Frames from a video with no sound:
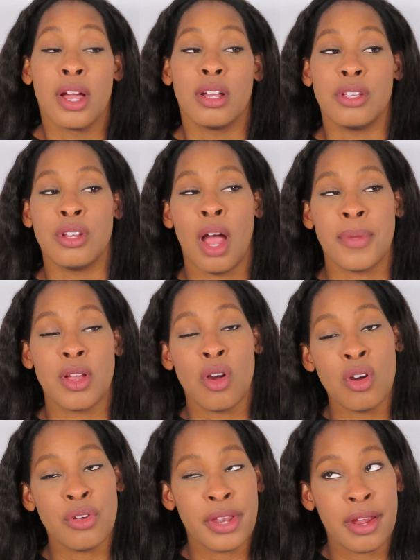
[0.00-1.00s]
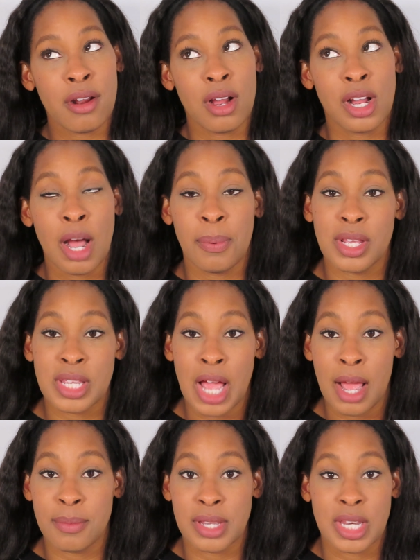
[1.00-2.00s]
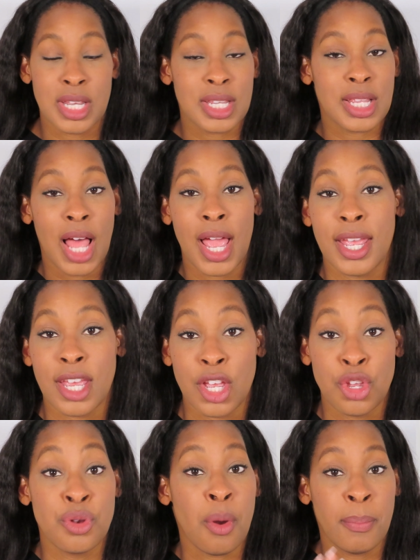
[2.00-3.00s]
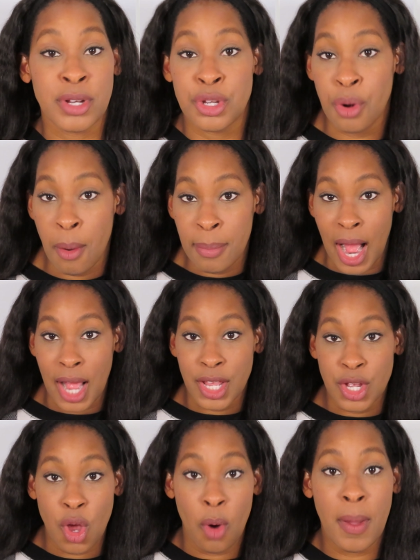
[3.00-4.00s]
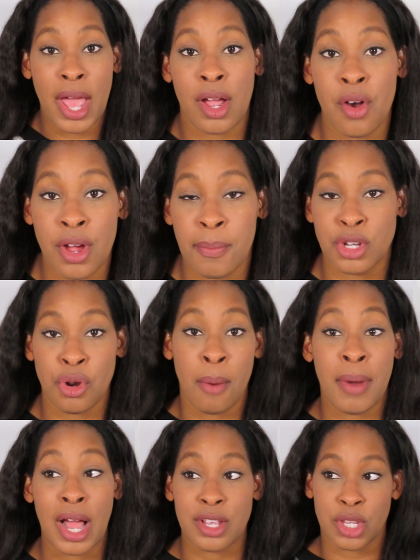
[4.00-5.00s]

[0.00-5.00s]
Go on there a couple of times, and it's like you don't buy. You go back on, but you don't buy.